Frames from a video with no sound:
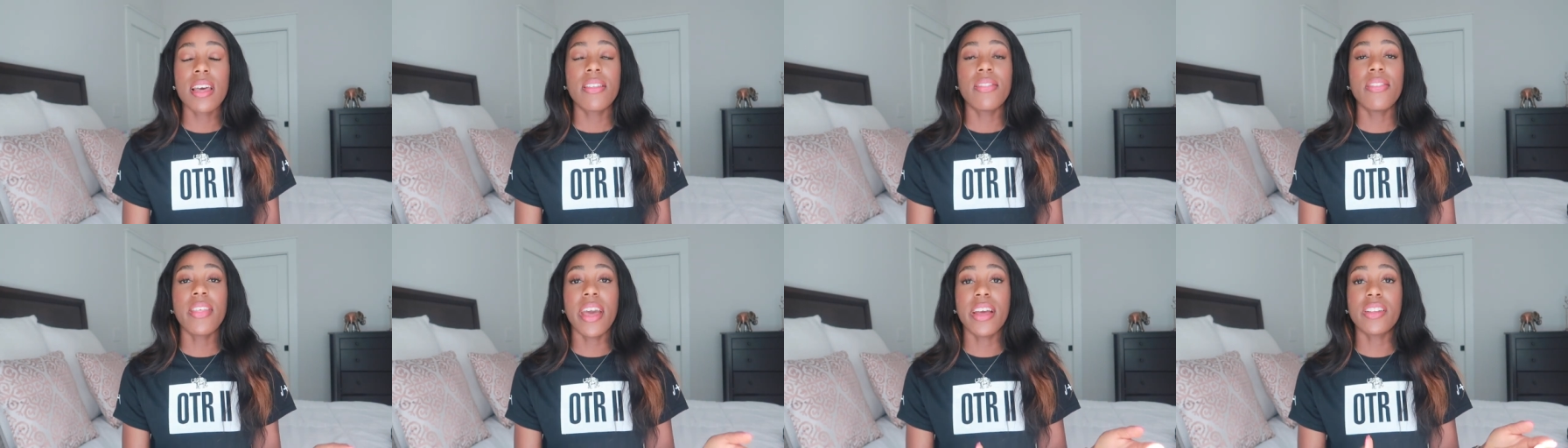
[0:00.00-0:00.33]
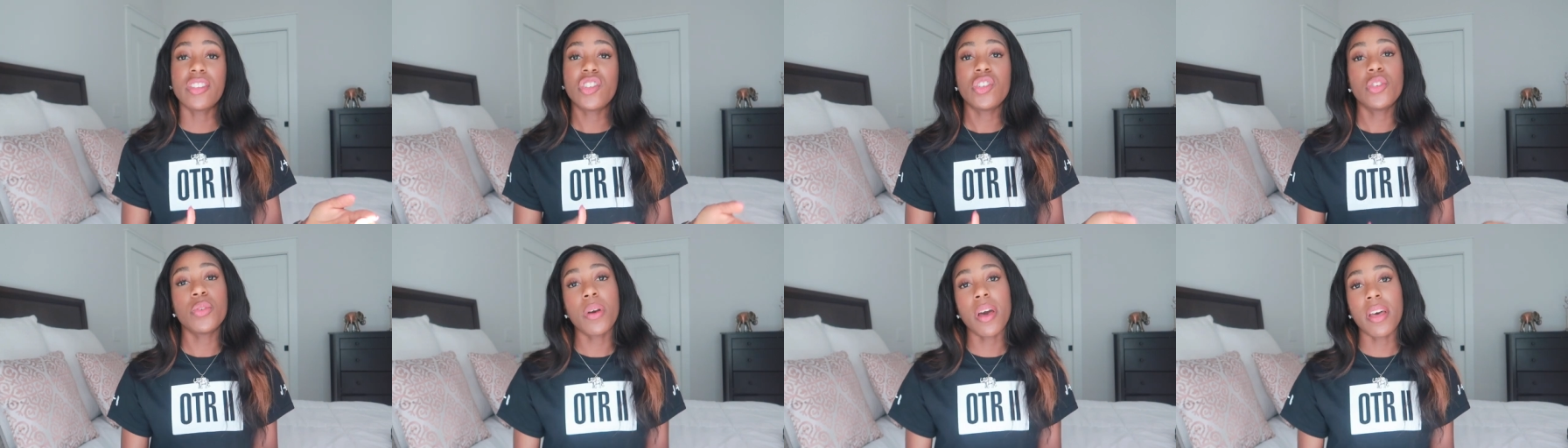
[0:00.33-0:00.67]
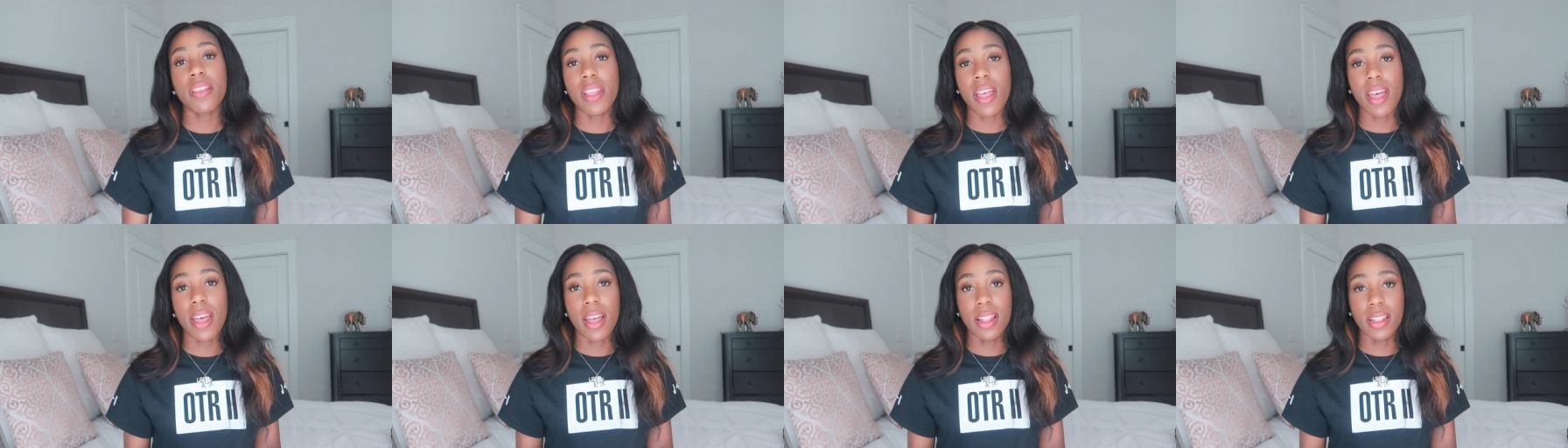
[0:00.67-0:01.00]
that you
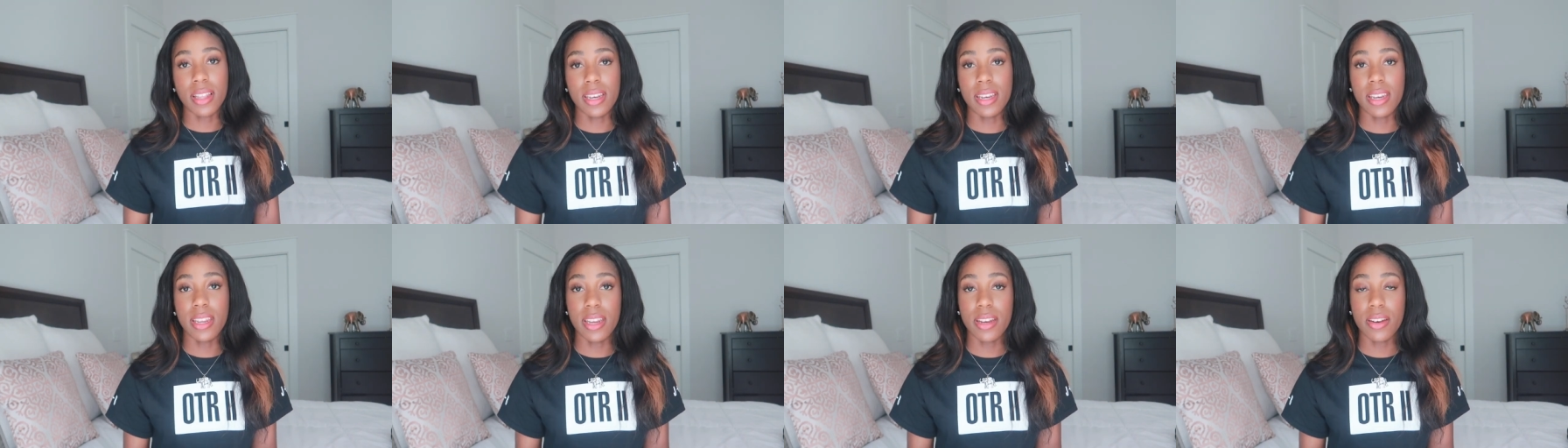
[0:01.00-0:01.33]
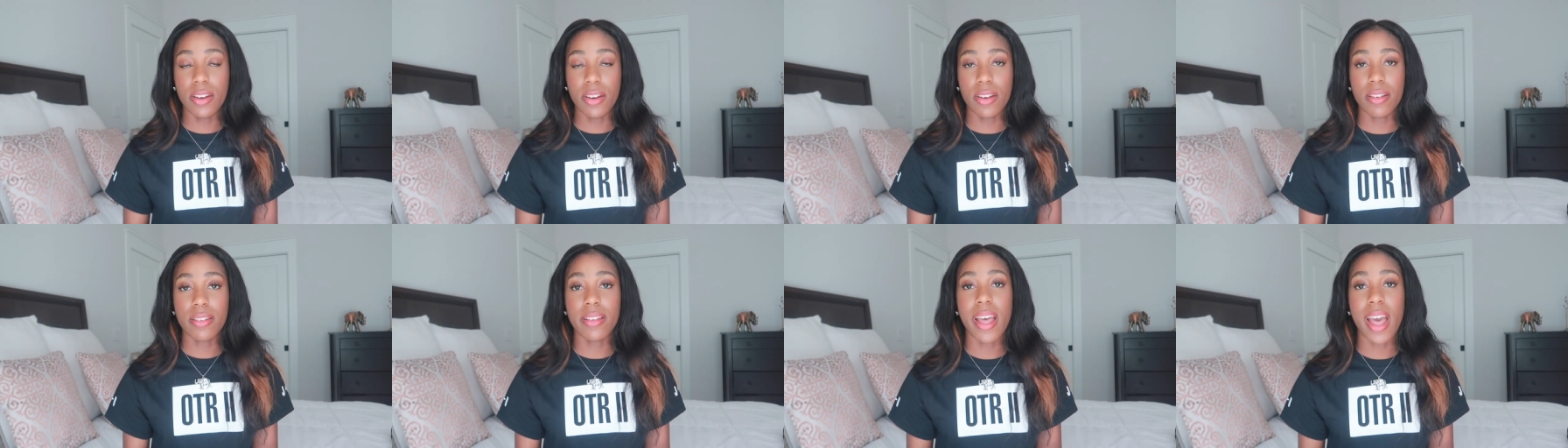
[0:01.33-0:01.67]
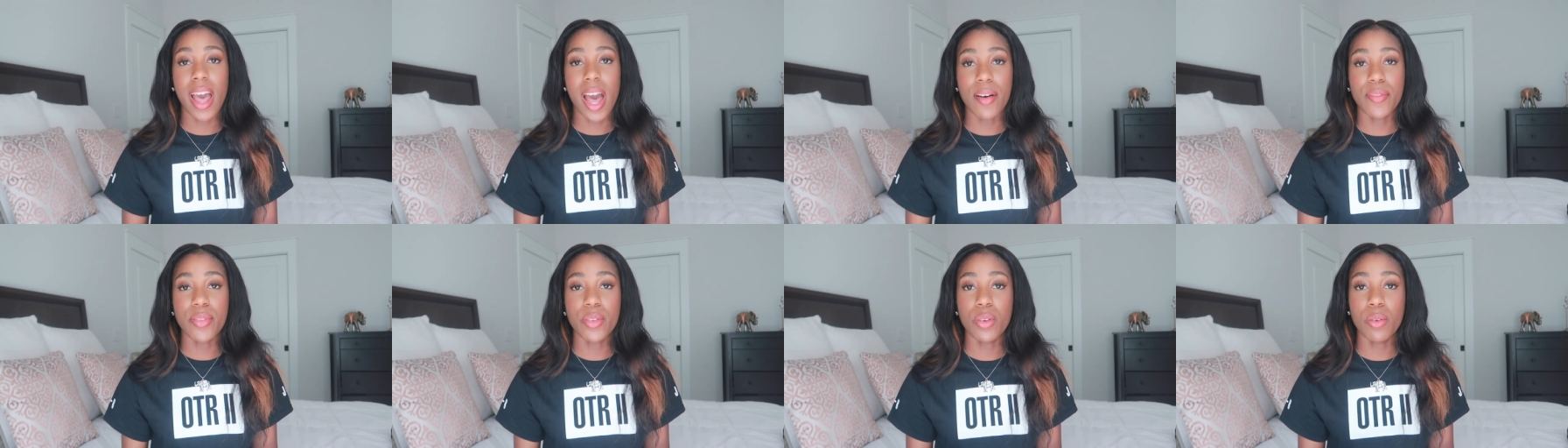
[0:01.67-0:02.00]
as an L&D nurse
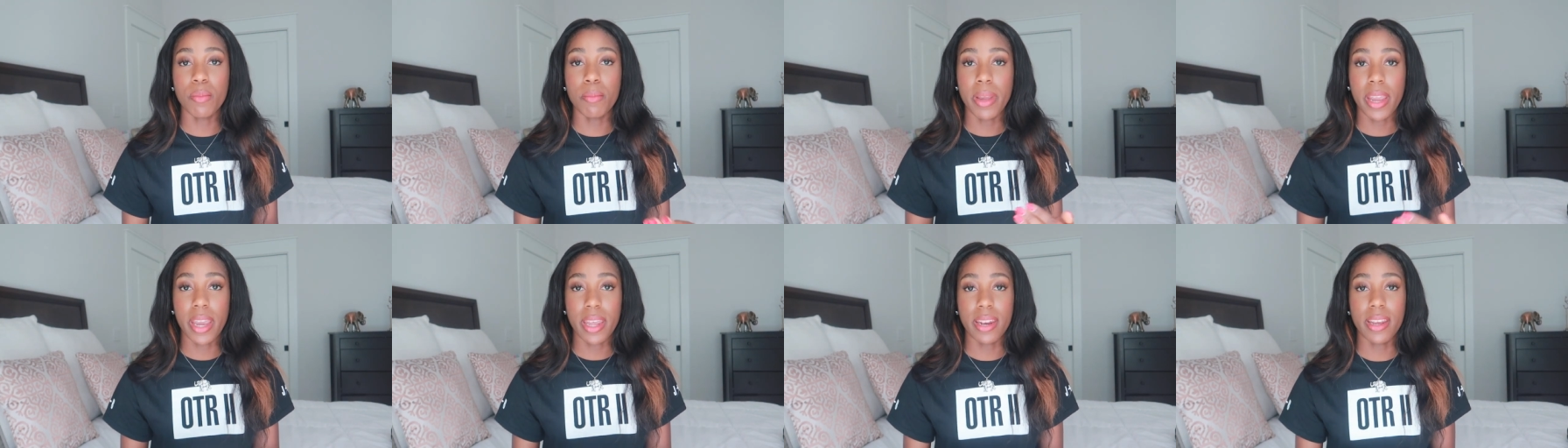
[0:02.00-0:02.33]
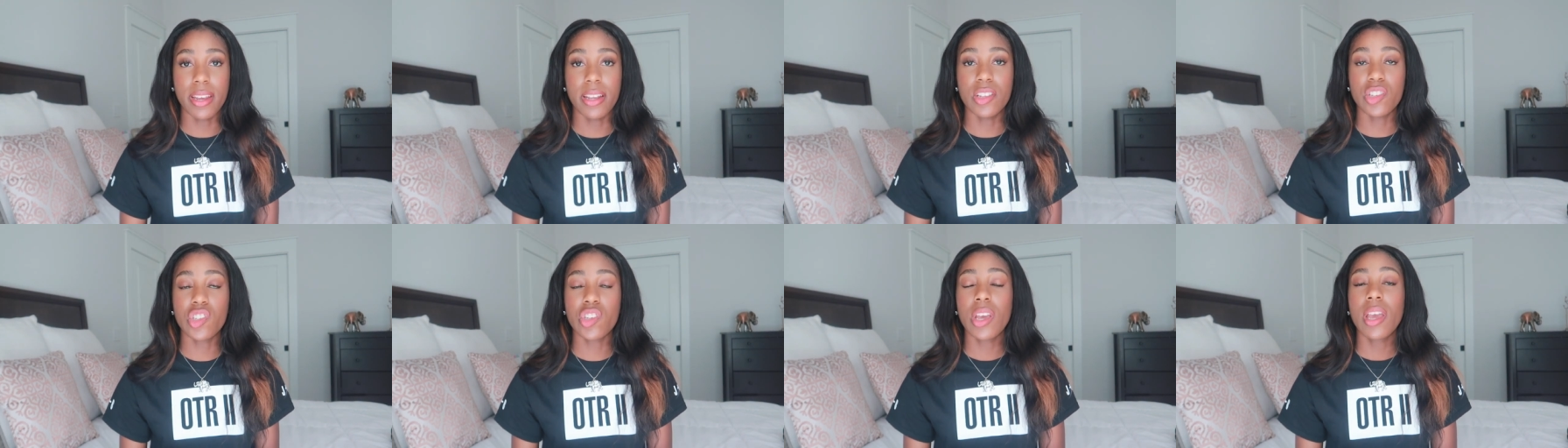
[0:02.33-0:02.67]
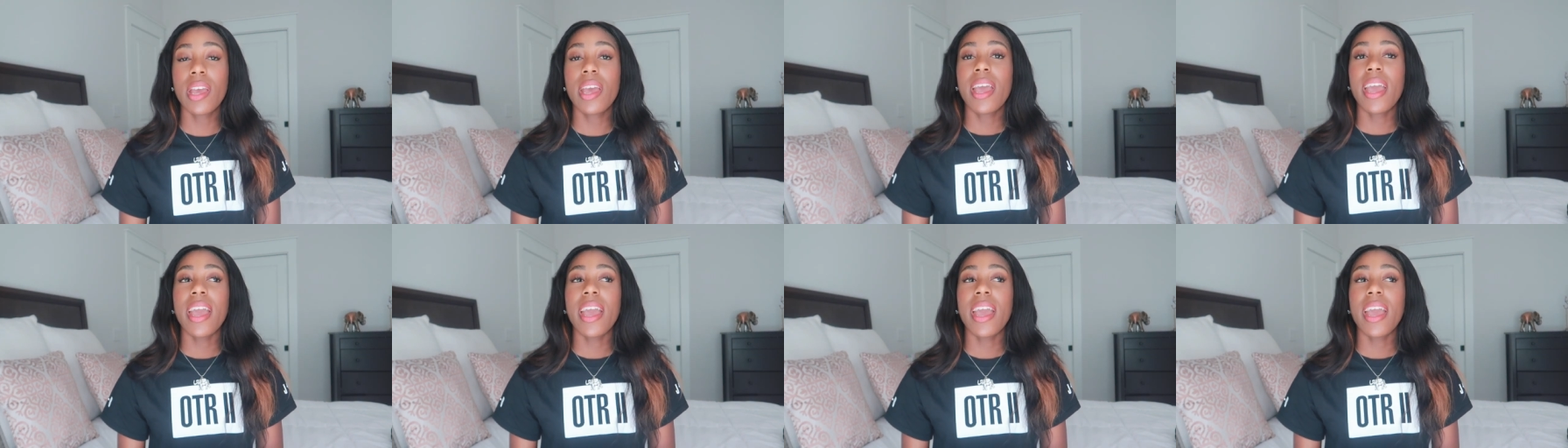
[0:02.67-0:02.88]
have to manage,